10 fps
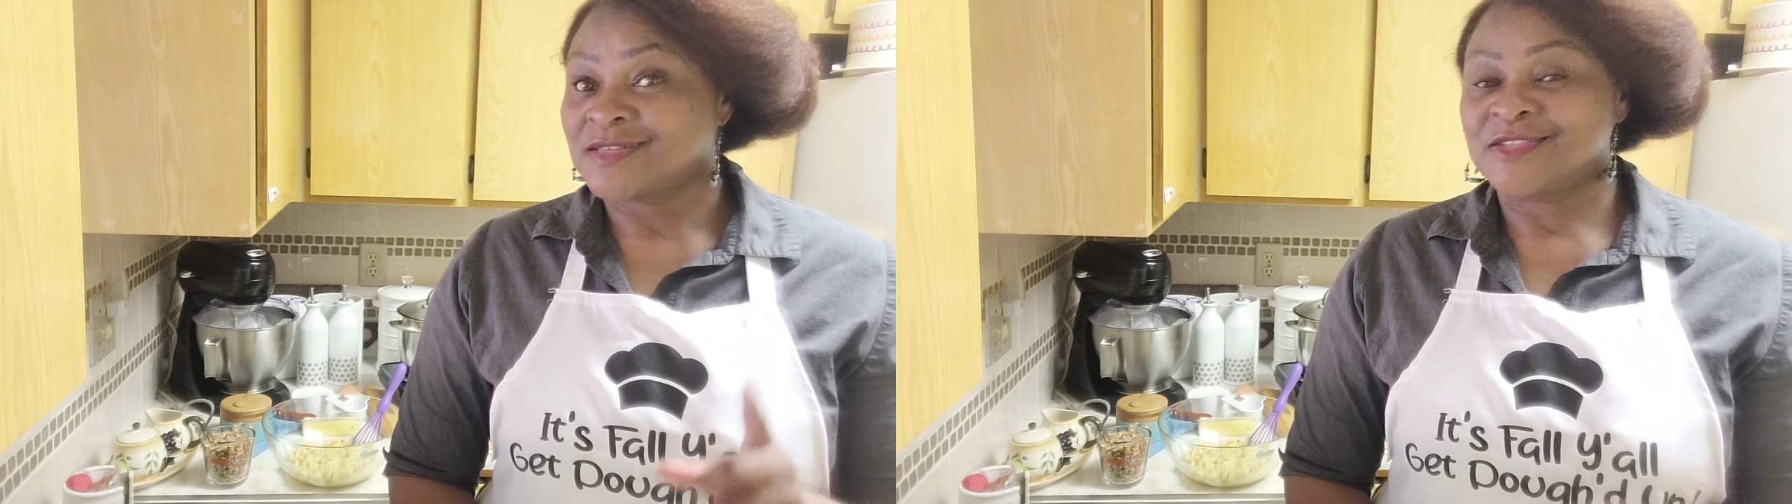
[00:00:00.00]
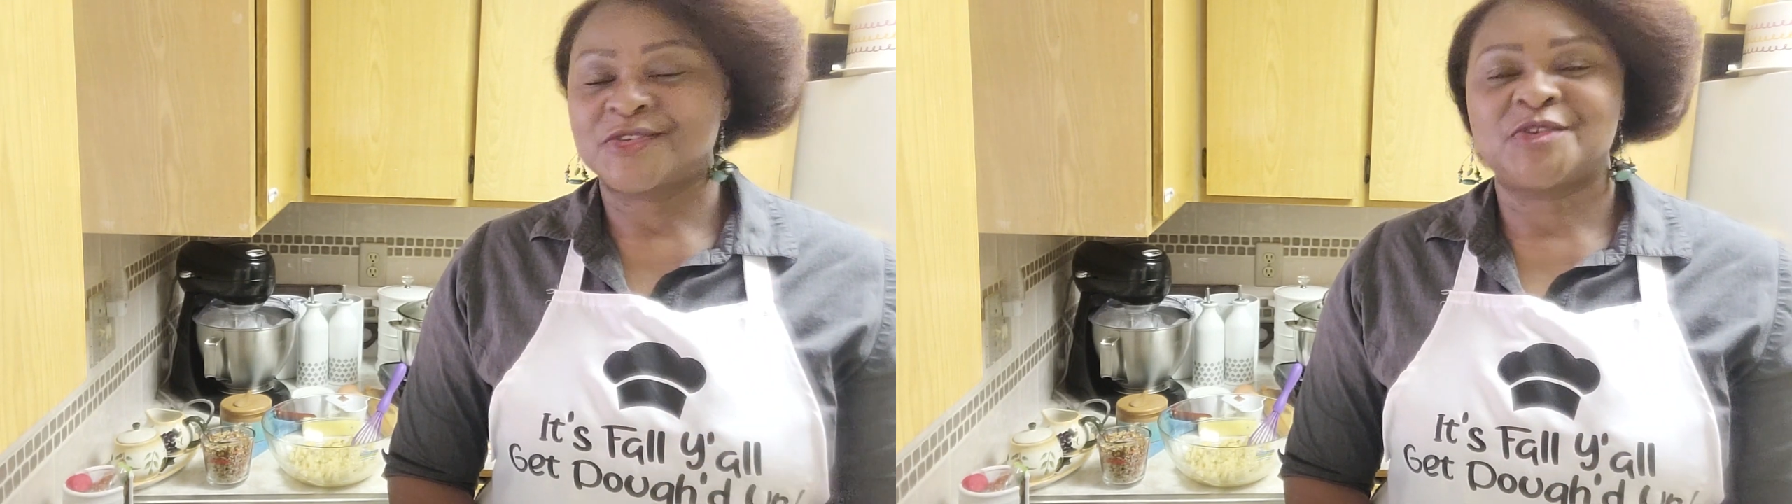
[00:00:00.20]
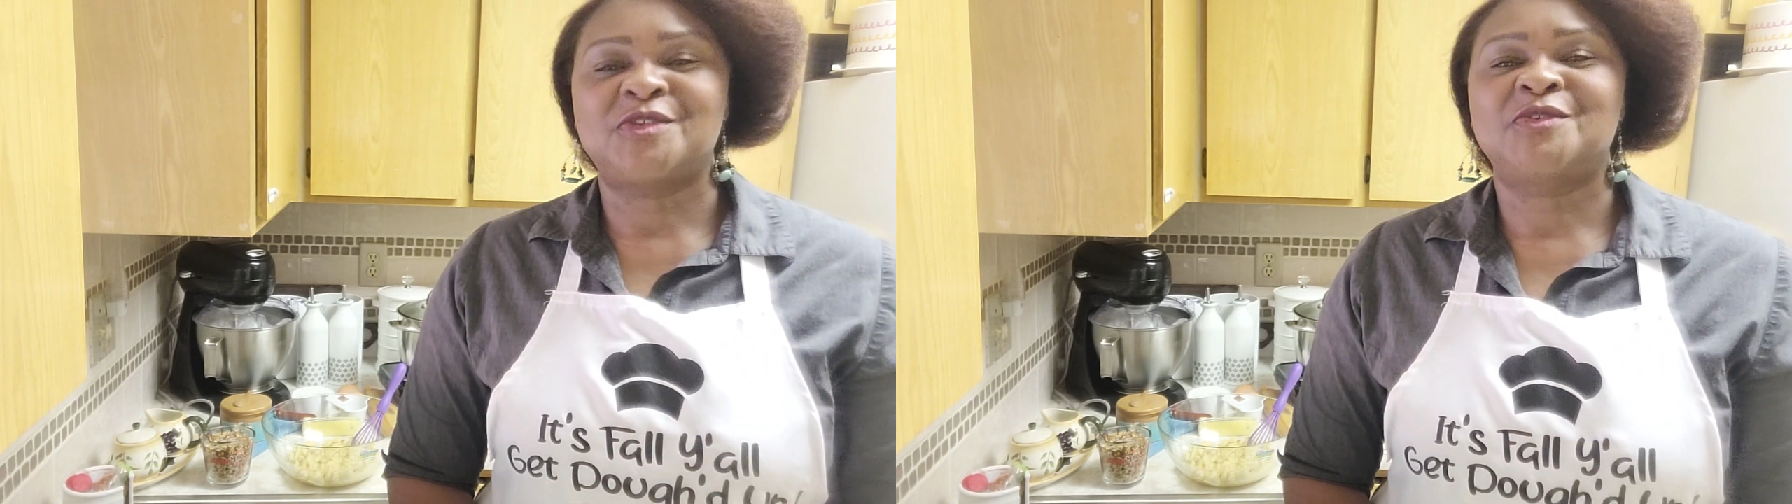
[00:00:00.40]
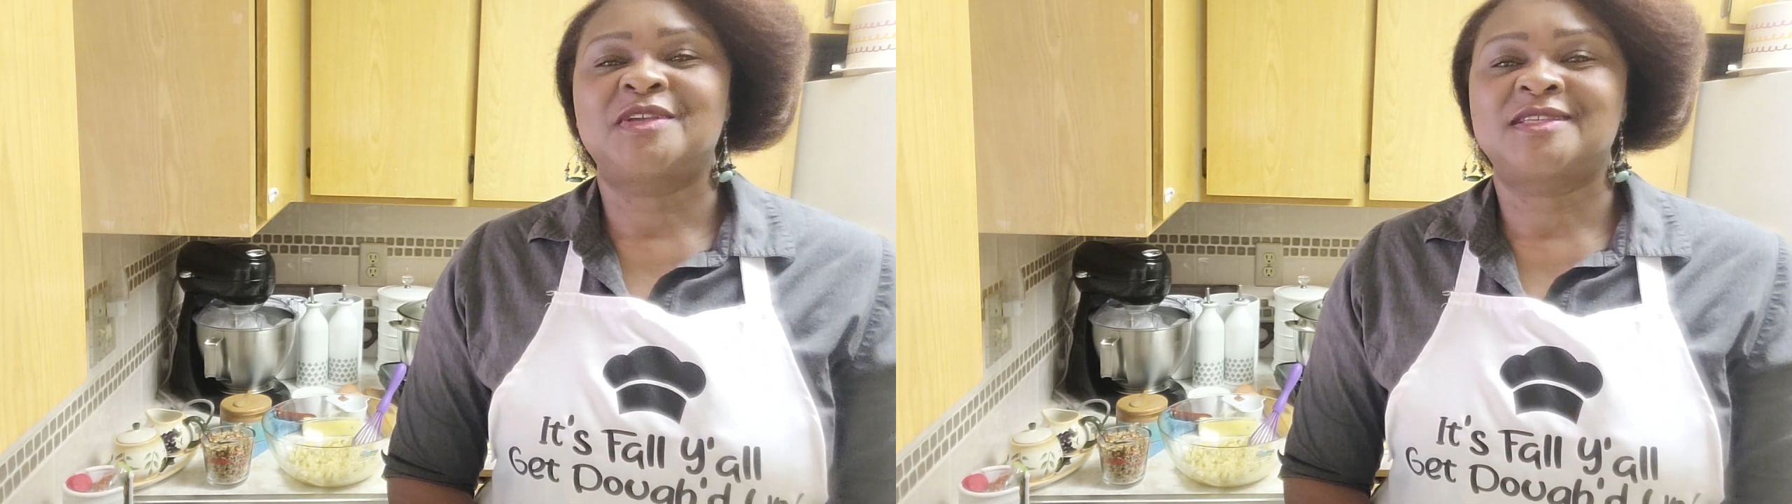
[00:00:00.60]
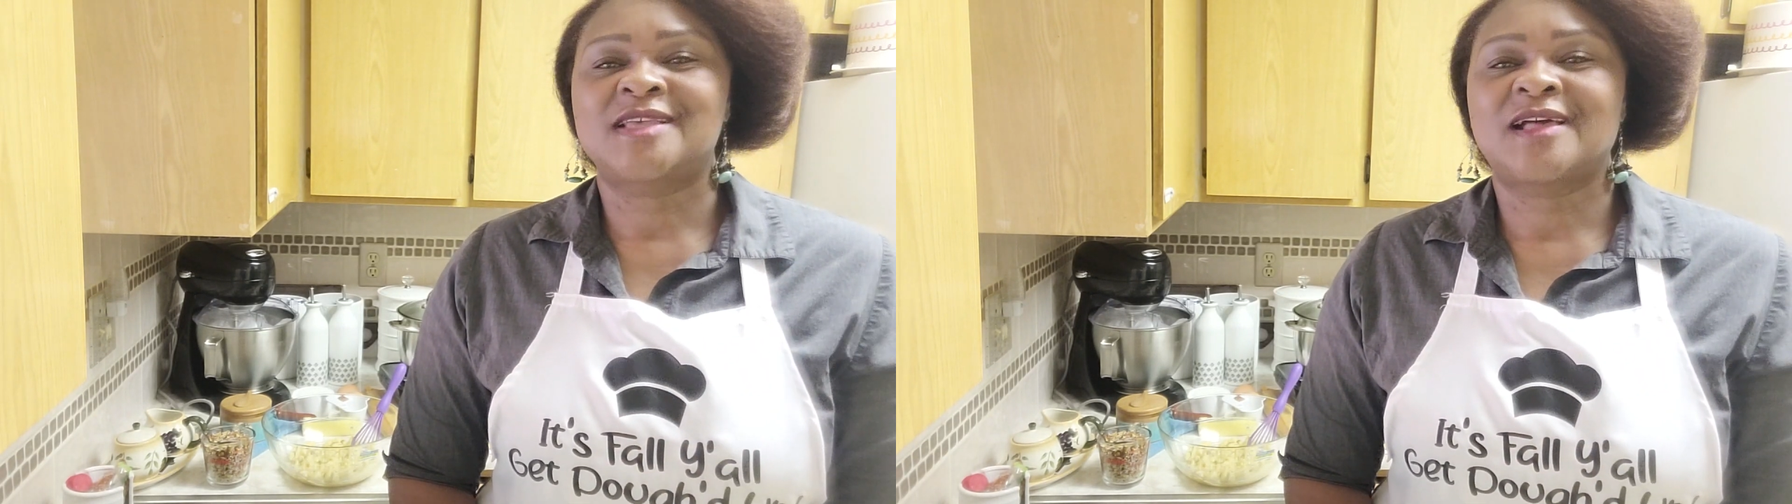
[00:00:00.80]
so you know
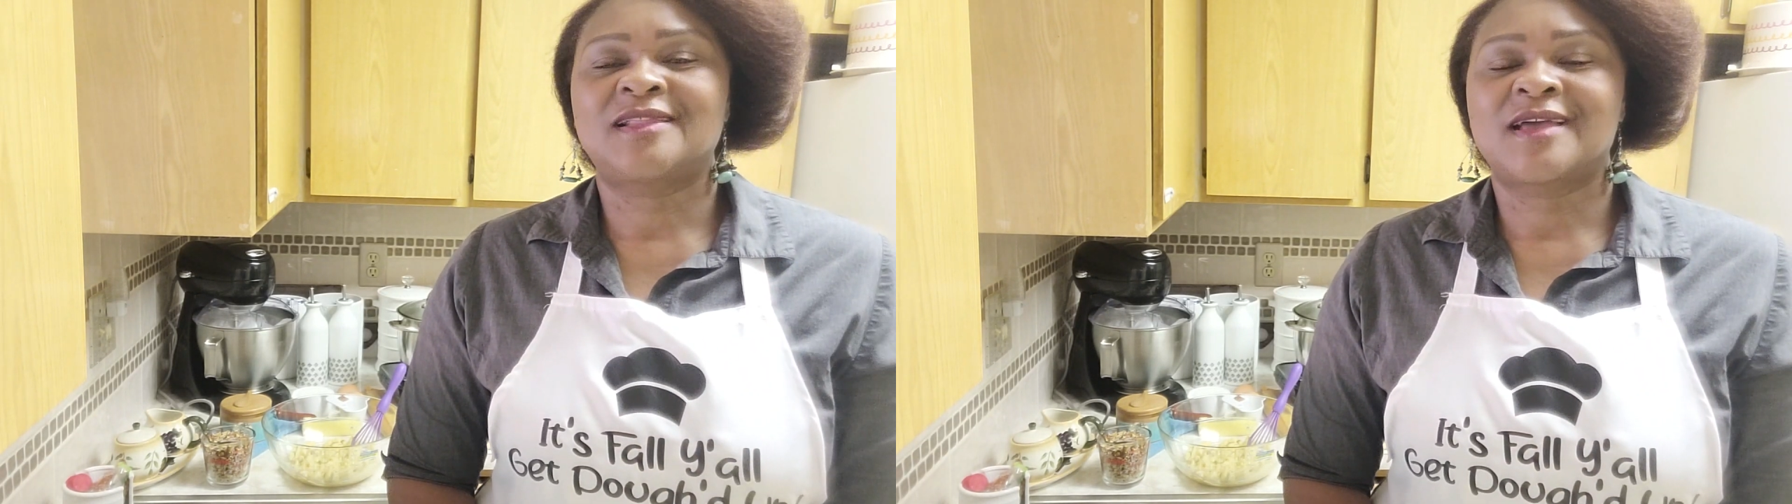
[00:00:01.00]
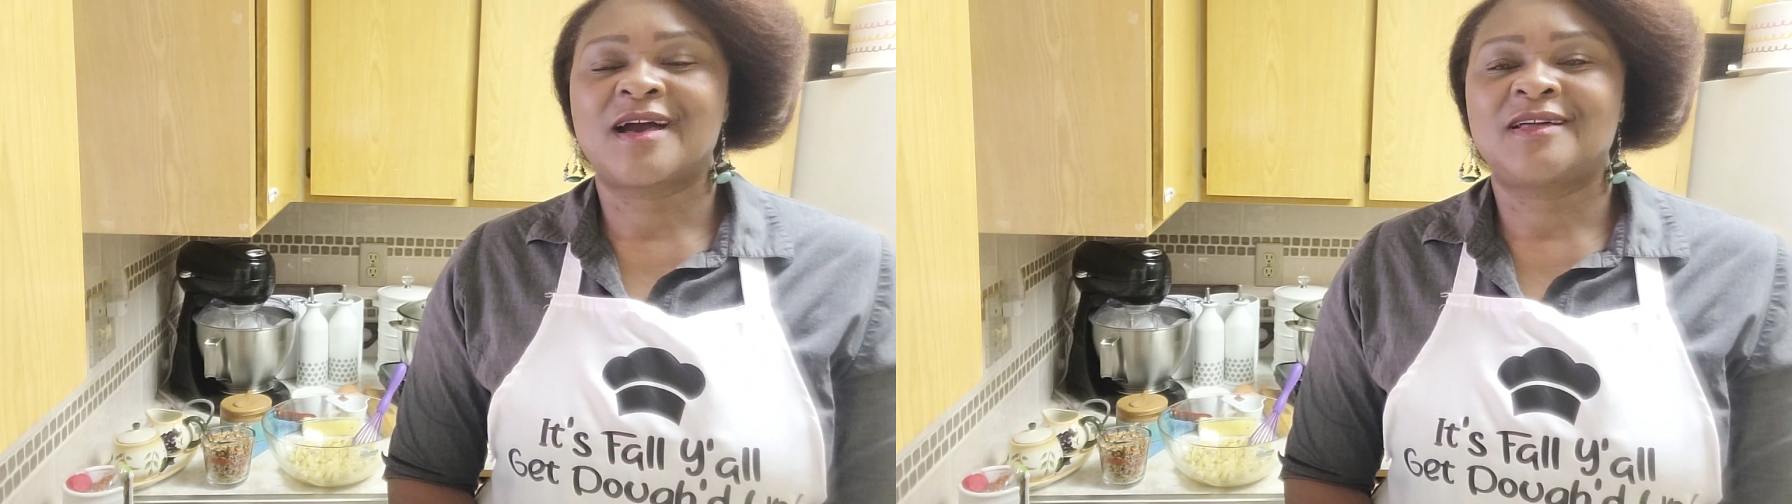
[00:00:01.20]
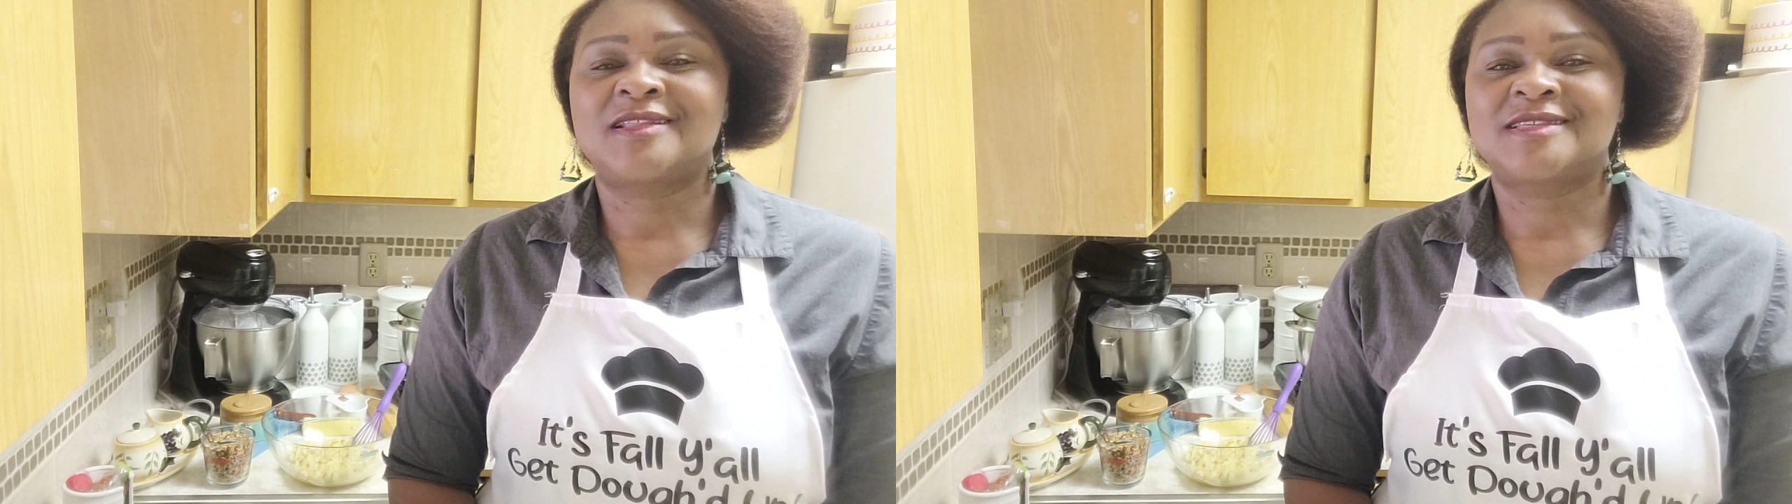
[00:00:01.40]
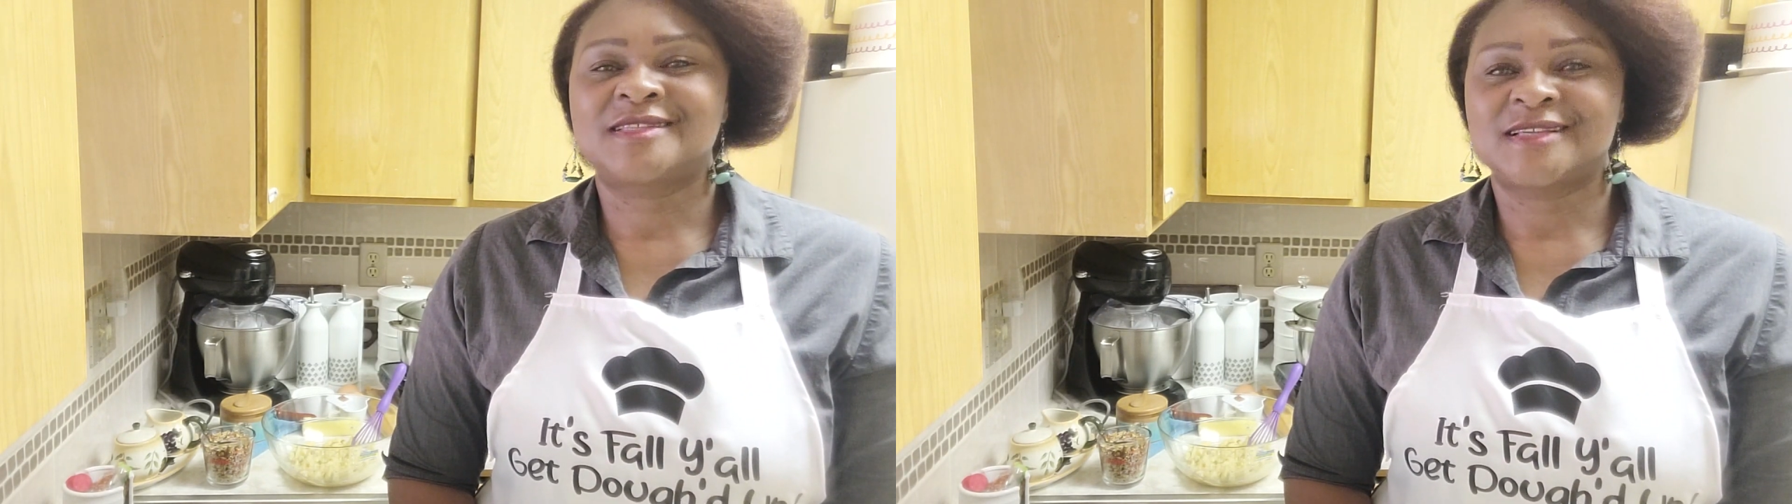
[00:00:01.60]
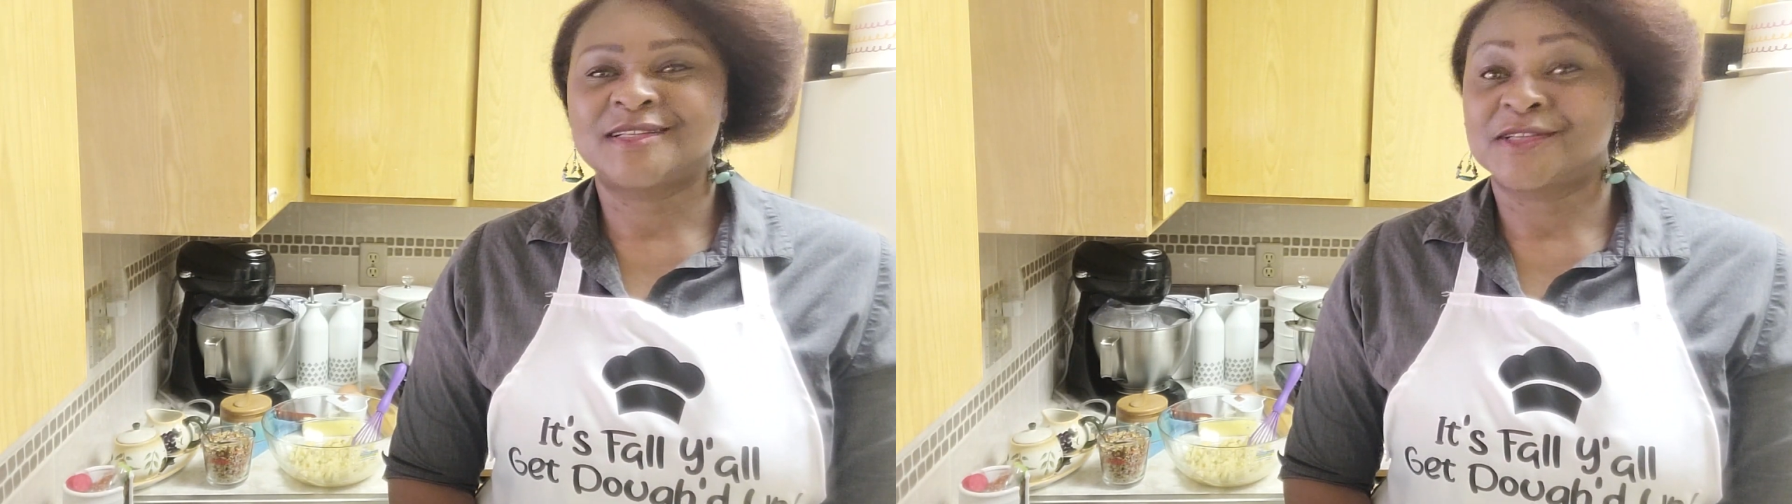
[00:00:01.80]
exactly how this thing